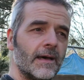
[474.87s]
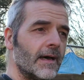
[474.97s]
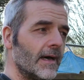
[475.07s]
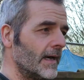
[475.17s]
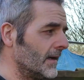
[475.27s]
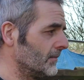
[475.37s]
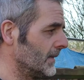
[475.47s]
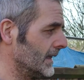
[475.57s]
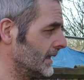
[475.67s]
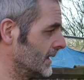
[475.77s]
So
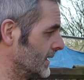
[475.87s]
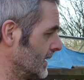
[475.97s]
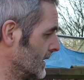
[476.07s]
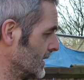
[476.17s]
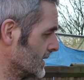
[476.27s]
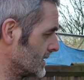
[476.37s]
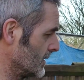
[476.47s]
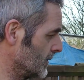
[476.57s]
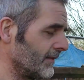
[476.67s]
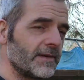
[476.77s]

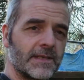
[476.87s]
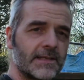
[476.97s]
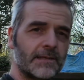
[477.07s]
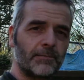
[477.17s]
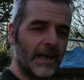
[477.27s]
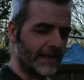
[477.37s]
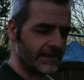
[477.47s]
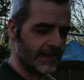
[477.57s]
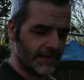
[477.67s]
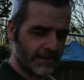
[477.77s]
whatever this plant
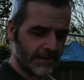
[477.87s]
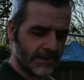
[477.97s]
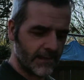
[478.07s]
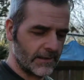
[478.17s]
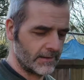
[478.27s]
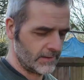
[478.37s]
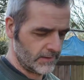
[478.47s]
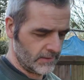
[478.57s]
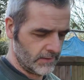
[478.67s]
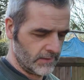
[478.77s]
is, this,
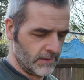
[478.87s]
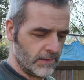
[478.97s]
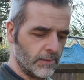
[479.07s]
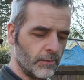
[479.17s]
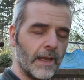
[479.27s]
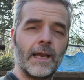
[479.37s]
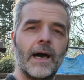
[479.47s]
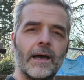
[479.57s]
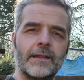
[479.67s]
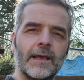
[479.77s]
well,
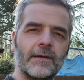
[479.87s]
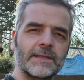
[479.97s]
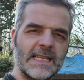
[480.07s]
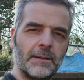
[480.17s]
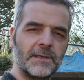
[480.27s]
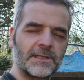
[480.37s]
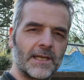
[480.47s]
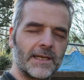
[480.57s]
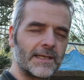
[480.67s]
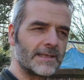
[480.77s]
I think I've established
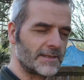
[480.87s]
that it is